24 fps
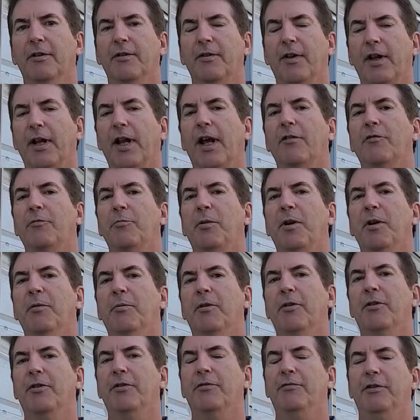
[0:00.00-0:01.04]
that I have to pay a
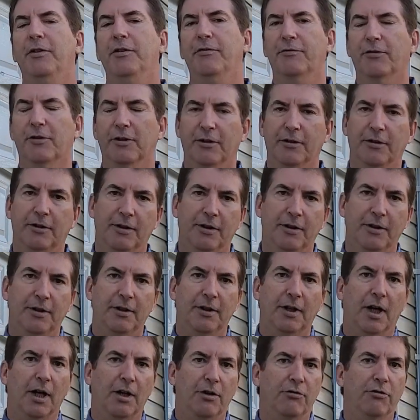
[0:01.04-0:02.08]
monthly fee for.
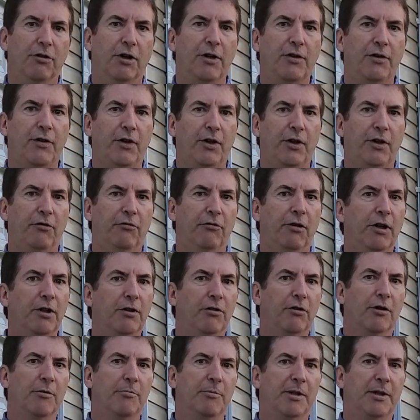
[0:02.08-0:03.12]
I tried the Ring
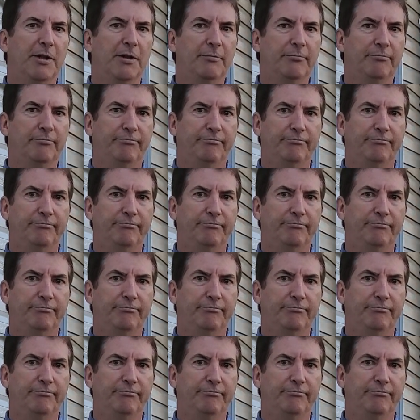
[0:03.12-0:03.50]
doorbell,